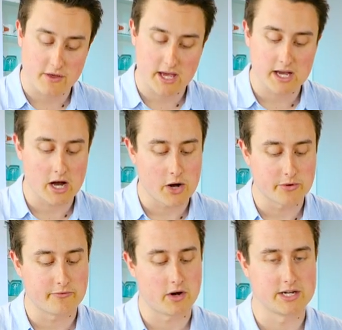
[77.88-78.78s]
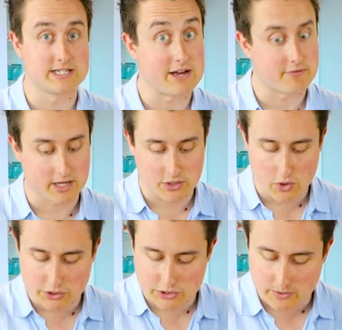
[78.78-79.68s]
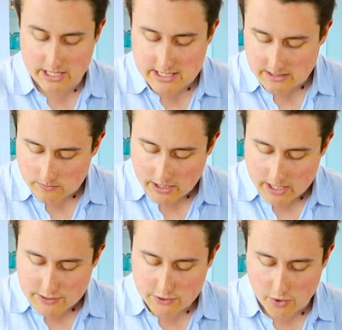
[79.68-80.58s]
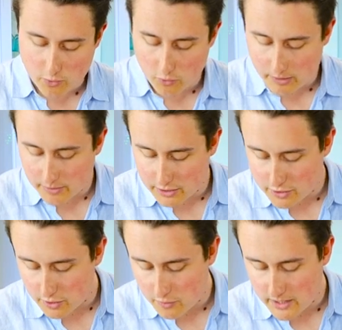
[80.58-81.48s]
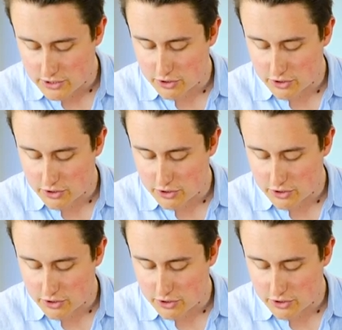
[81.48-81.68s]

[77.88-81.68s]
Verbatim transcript: thing I would advise definitely not to eat. So all I'm going to do is